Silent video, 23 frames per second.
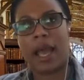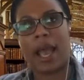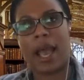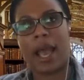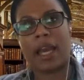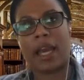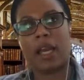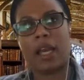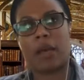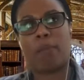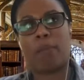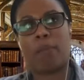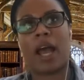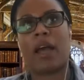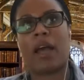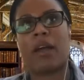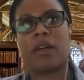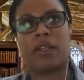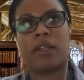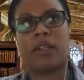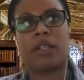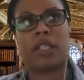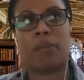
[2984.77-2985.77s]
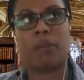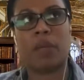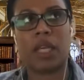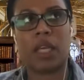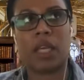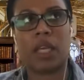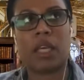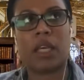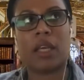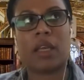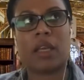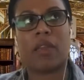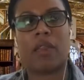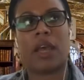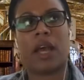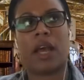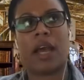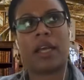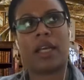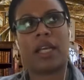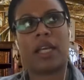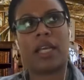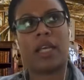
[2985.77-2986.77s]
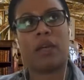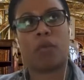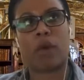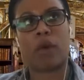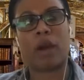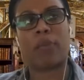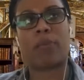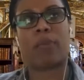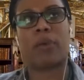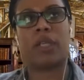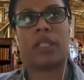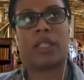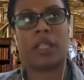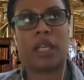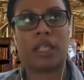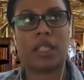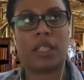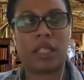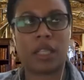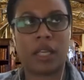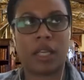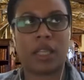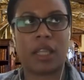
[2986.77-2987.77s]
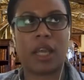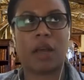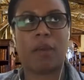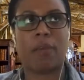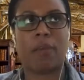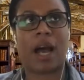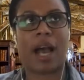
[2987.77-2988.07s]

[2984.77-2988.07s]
And it matters to me that in representing them,